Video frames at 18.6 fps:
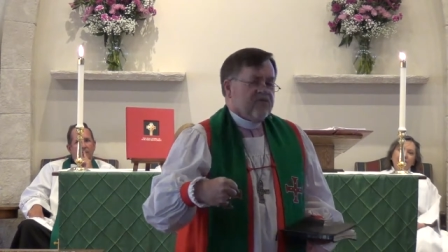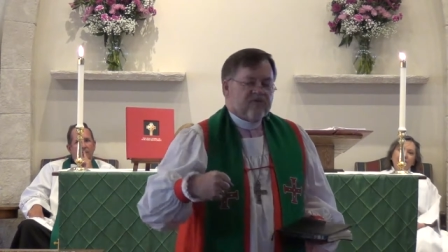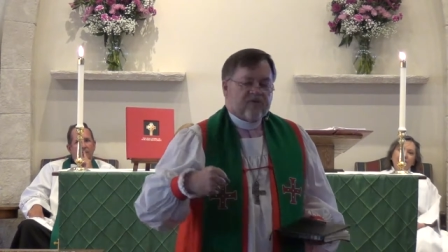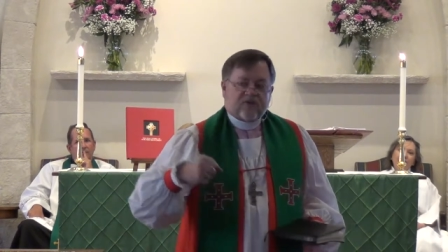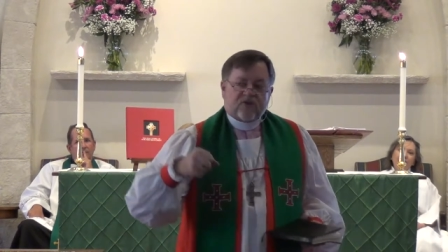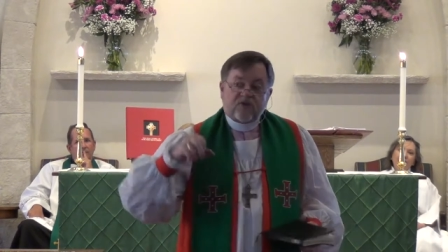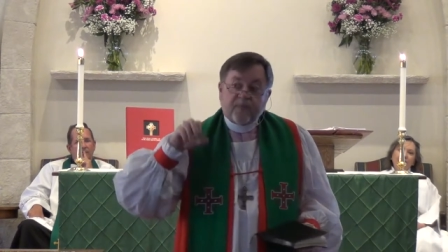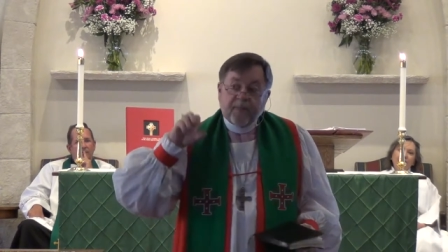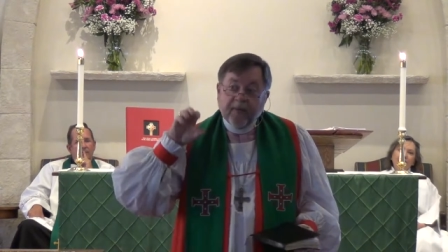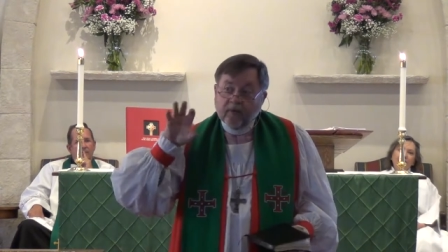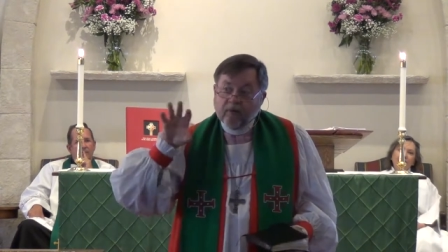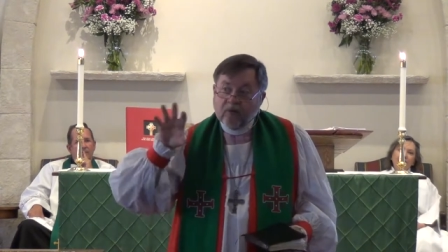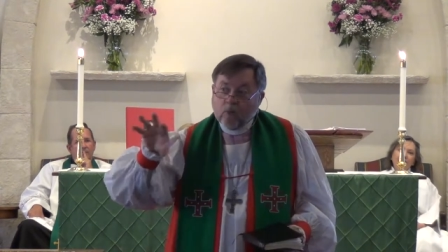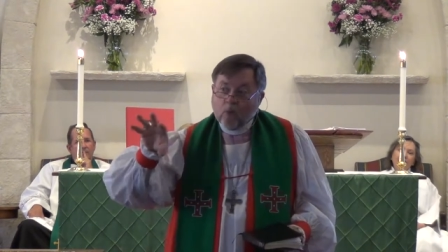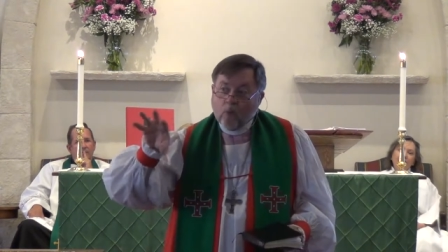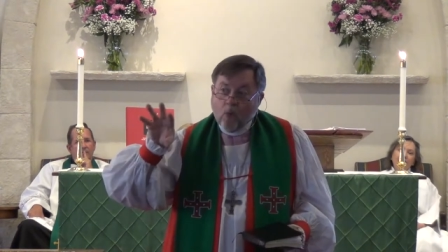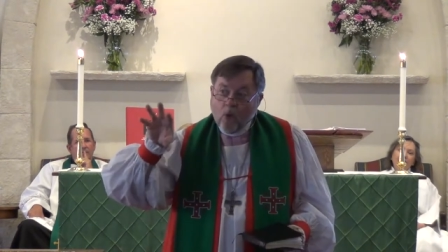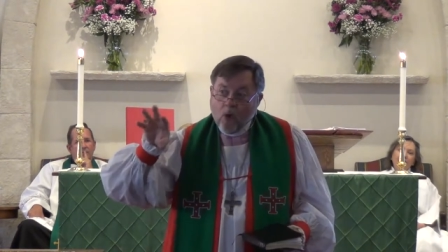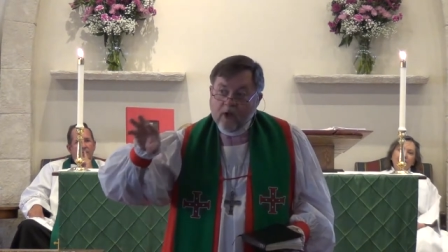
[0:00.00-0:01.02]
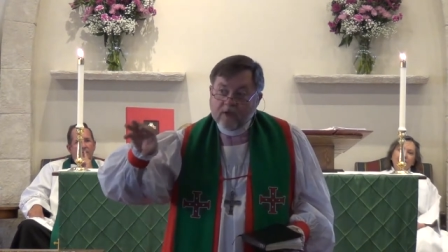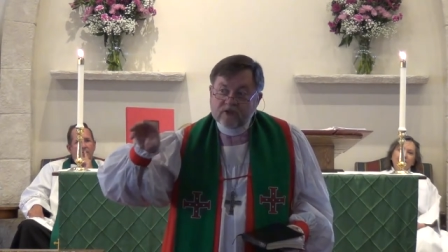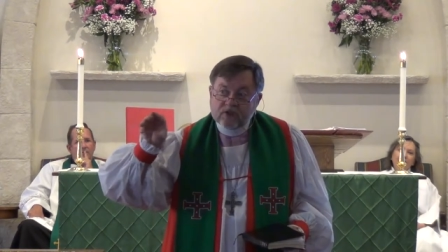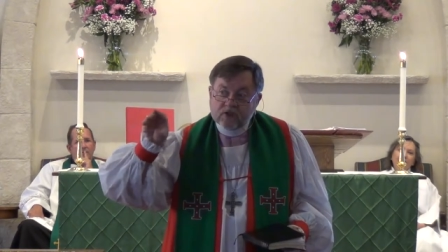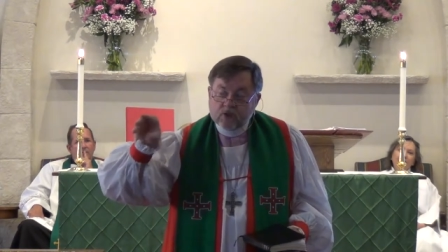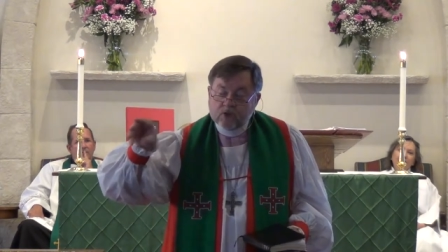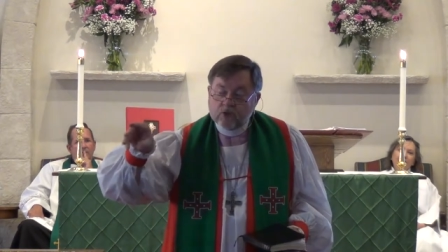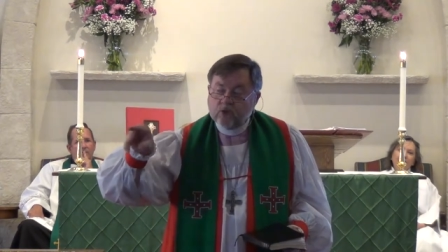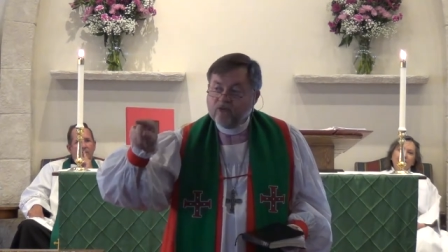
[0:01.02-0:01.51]
the Spirit
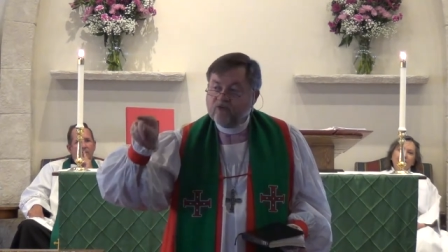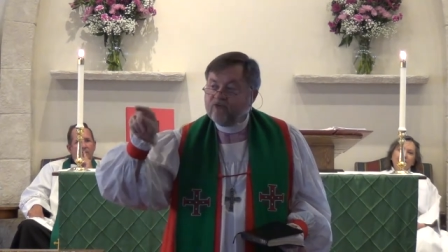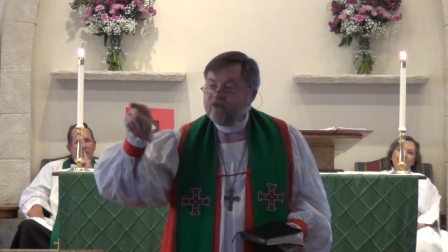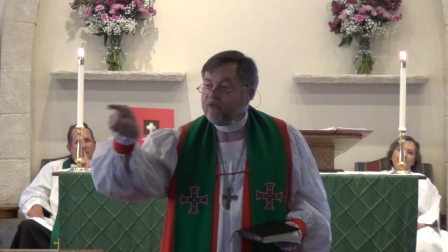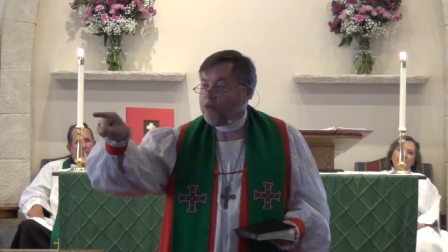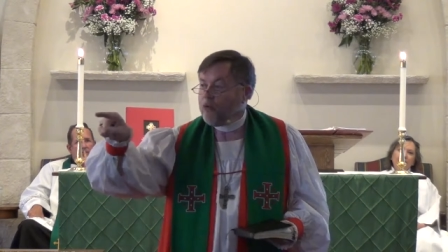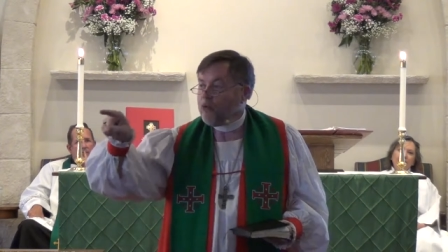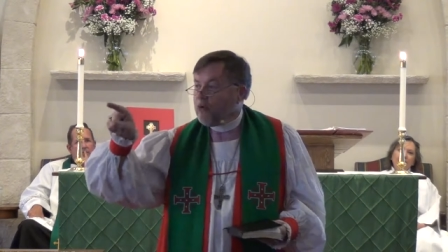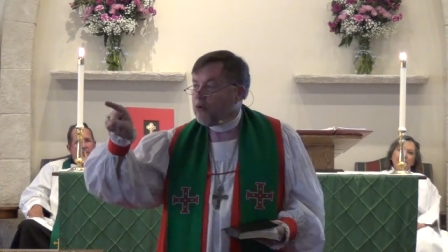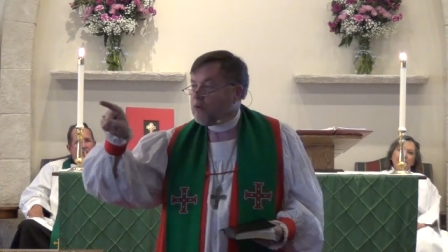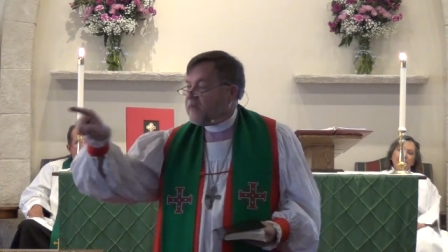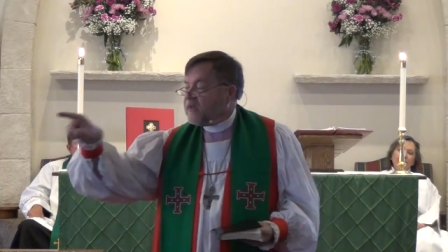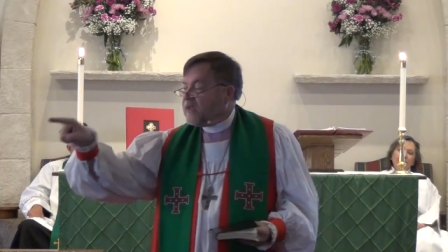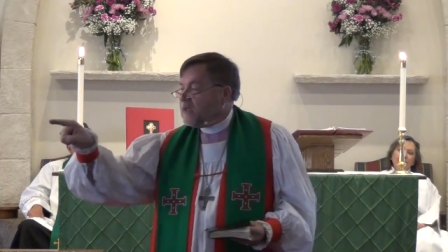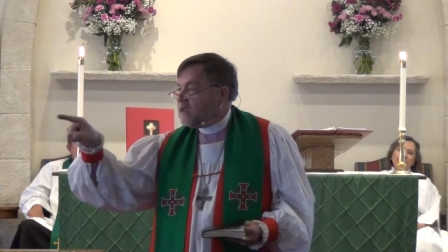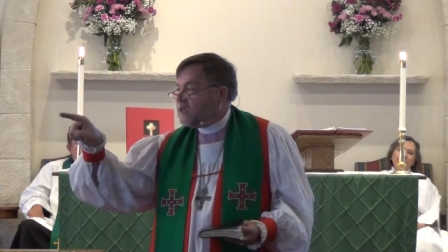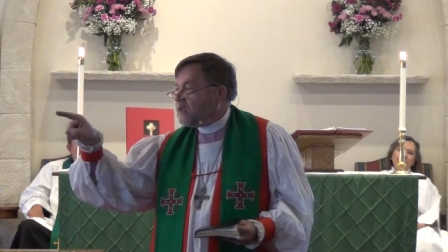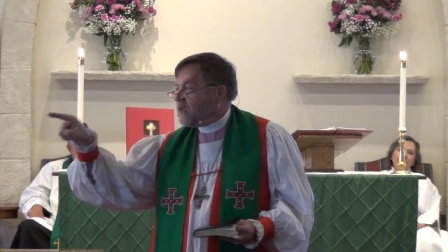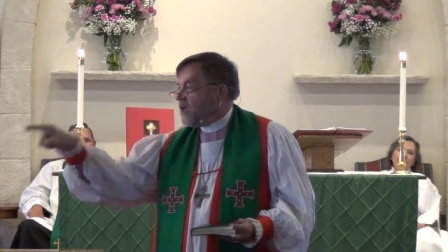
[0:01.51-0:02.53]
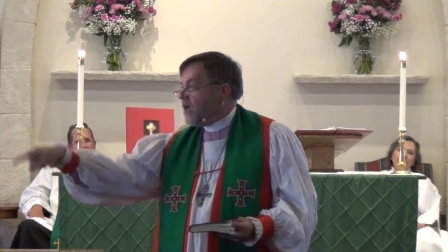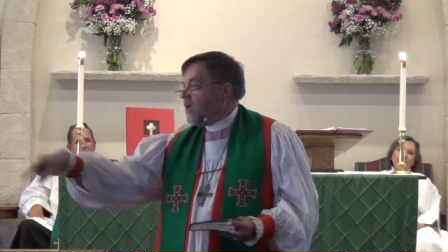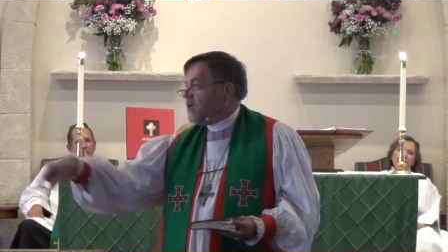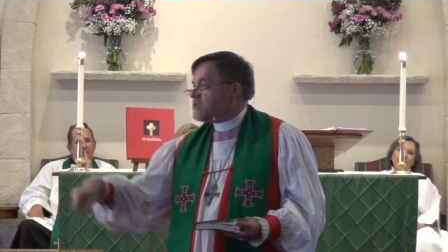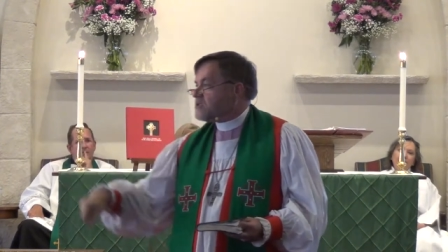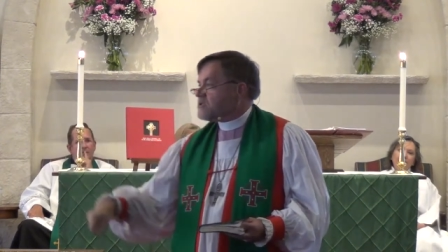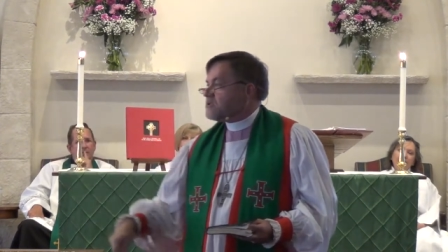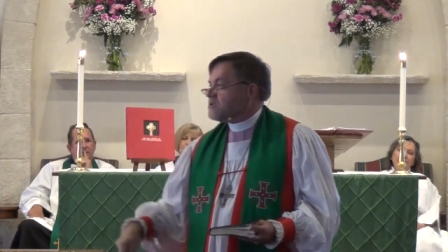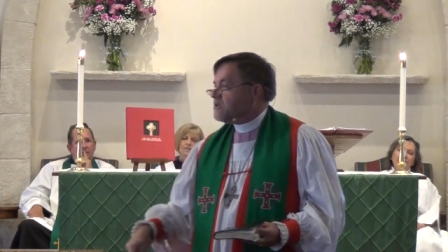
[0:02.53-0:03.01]
wants to form in
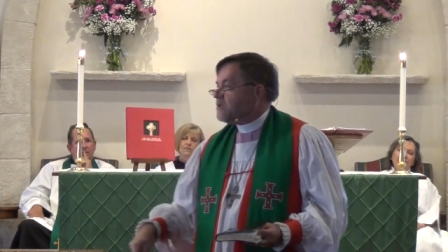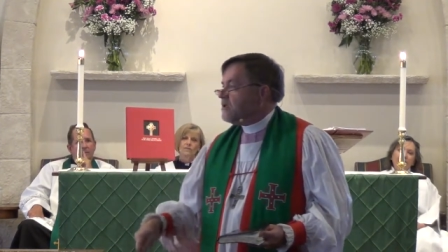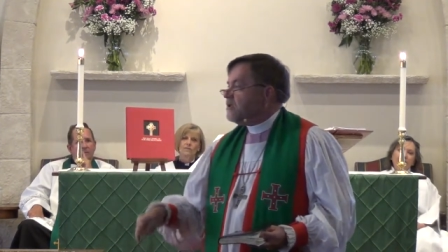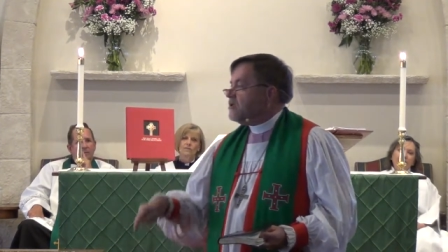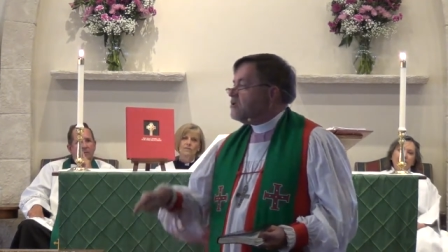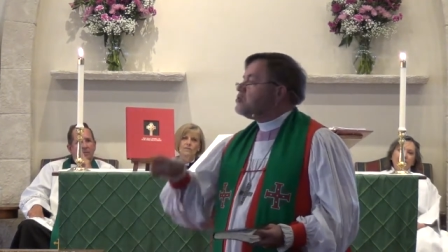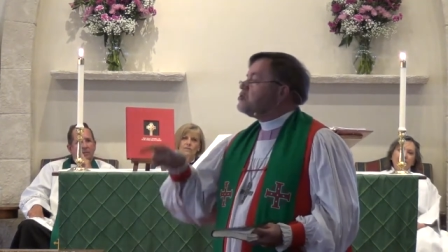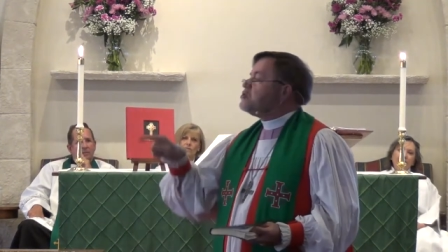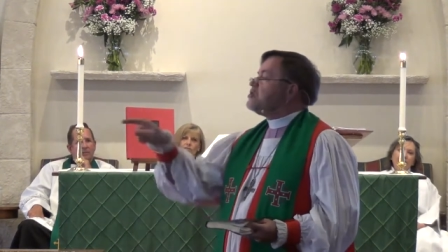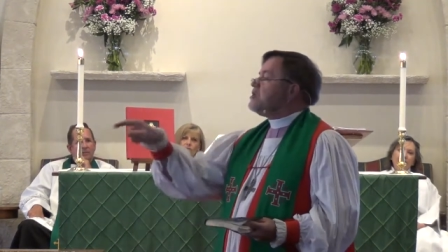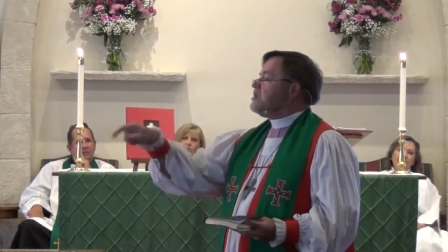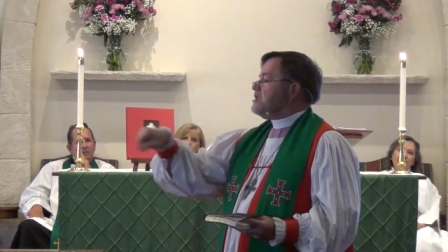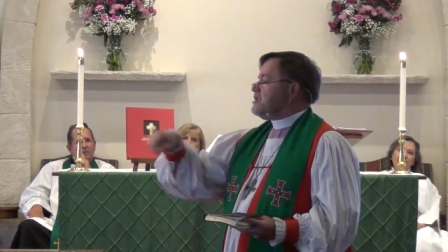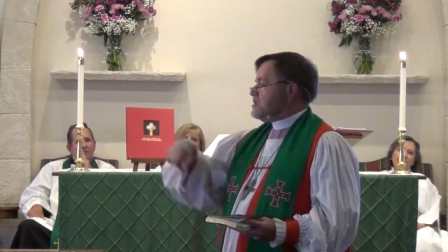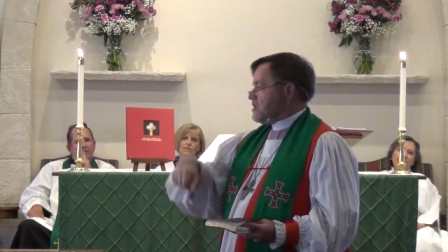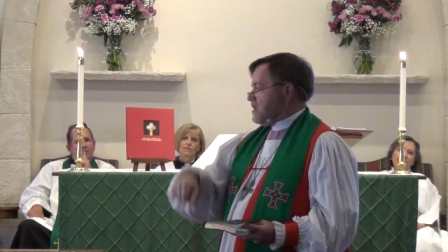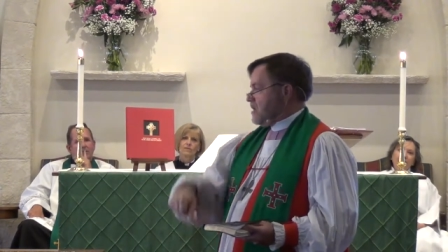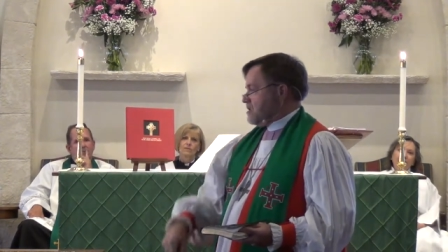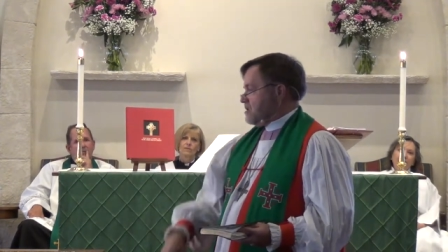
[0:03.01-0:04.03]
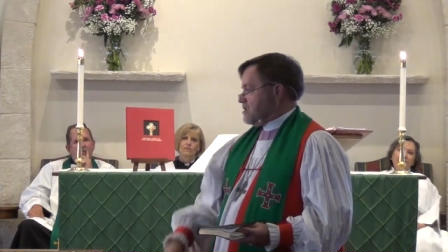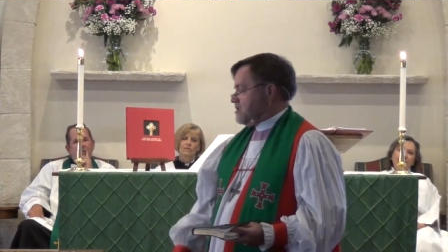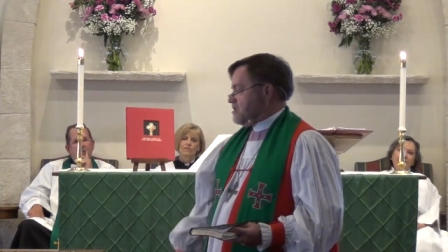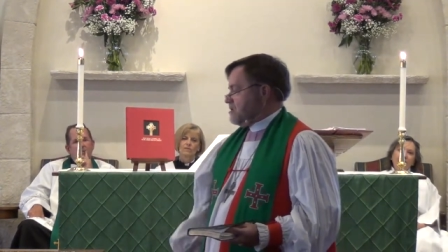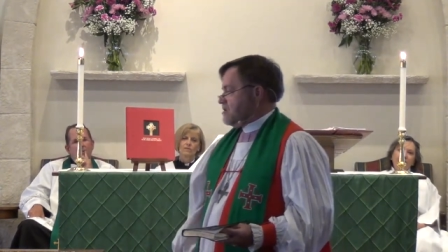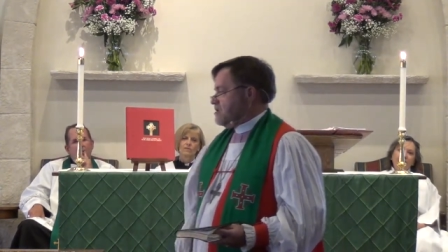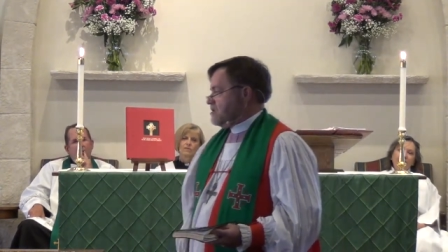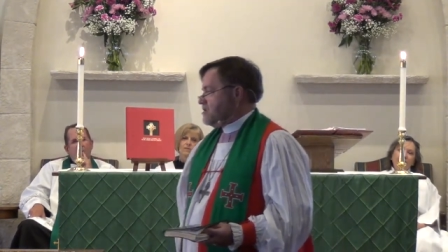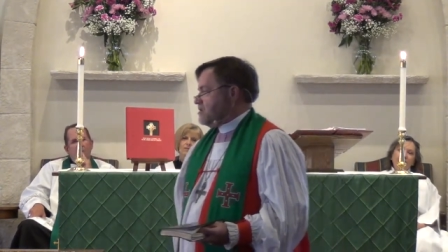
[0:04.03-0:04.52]
us
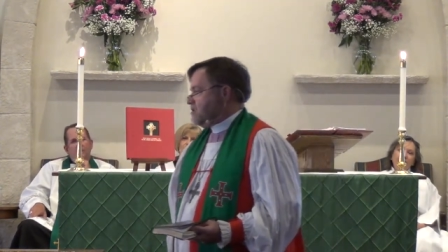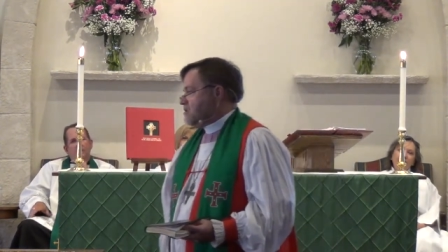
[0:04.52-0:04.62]
Jesus.